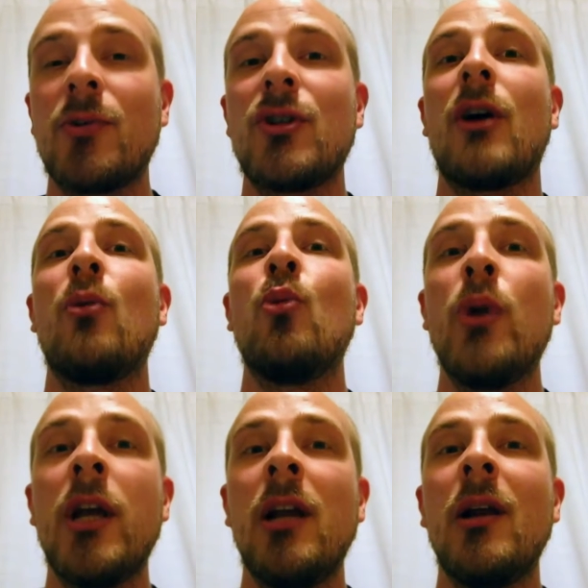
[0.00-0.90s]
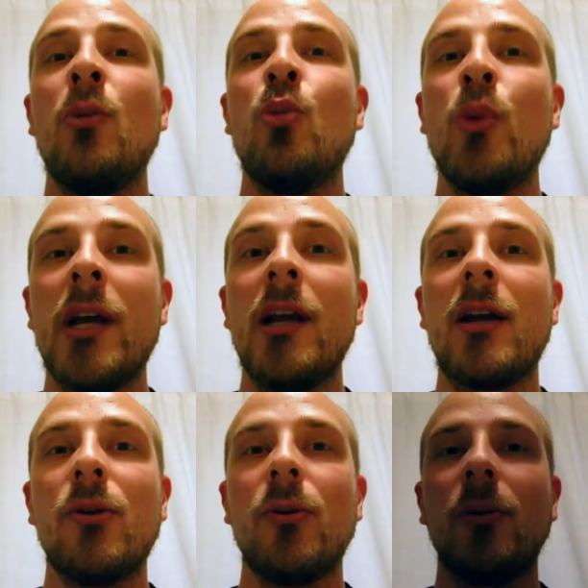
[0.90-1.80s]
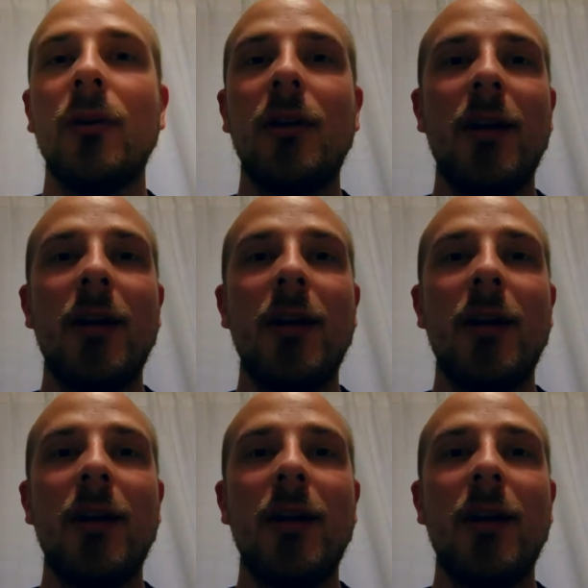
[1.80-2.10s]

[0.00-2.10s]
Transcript: which are really, really cool.